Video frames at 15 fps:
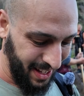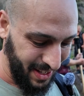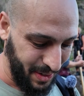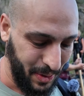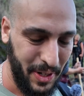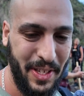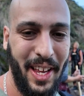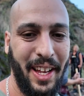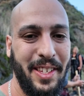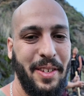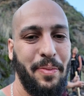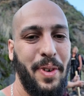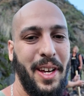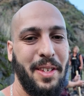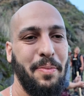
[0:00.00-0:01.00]
So we're just taking
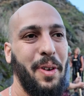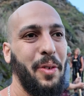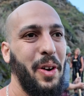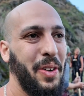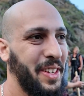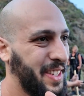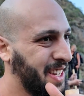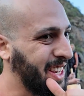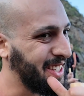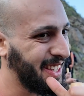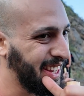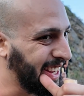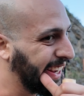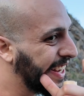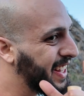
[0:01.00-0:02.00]
some rest, but we were
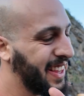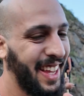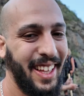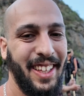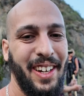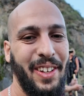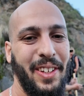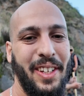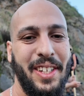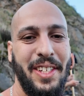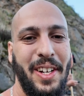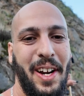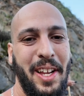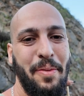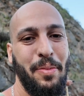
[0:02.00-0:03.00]
discussing that little
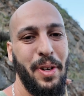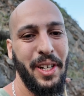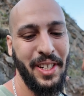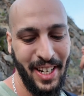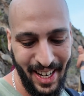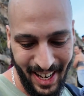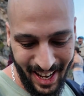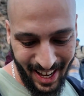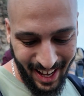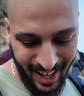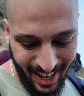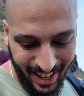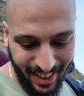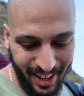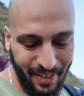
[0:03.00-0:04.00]
shoddy bridge
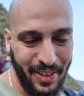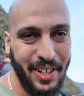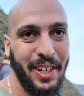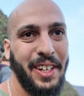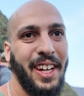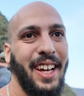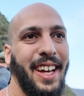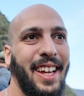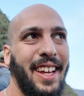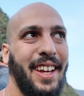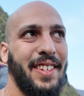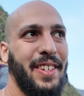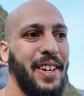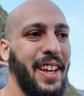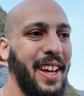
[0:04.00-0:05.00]
that we took
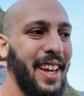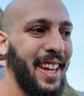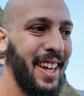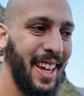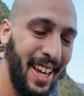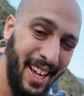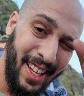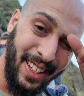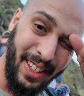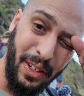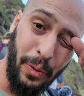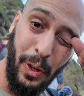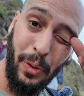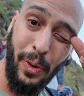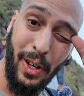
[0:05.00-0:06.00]
yesterday. A
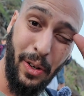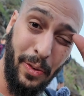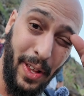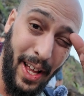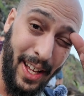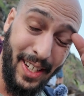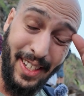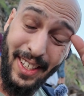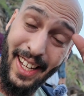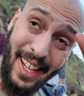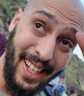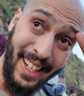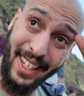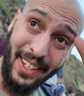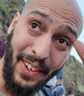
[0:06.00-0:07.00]
little one went over that
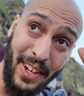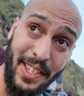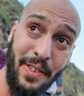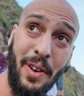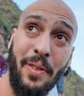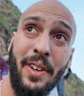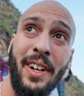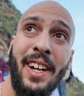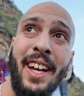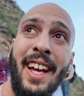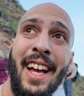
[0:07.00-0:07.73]
crazy river.